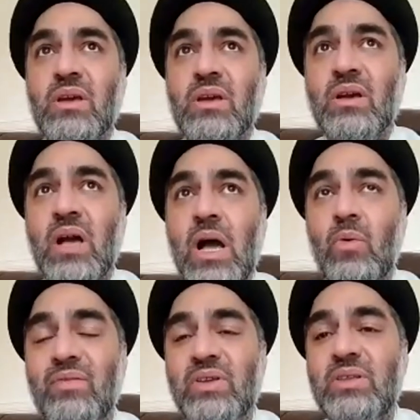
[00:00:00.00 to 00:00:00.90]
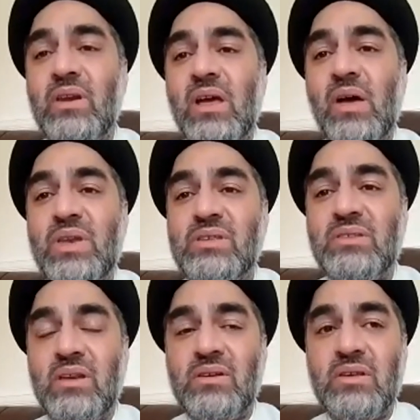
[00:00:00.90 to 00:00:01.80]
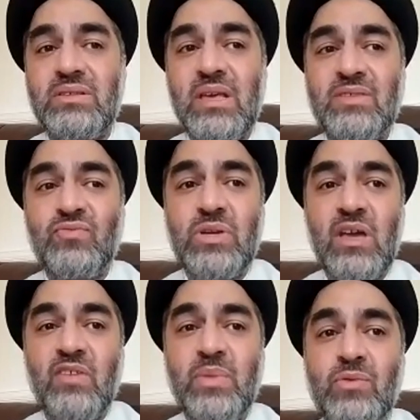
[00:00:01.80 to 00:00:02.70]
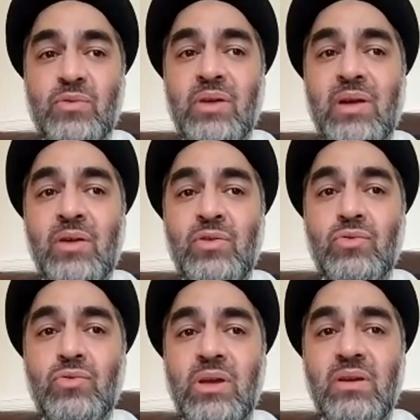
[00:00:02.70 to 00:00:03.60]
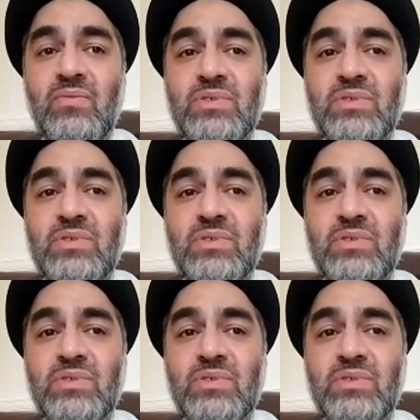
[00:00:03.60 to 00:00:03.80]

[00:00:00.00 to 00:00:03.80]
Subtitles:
However, there are many centers, as we have been going around UK,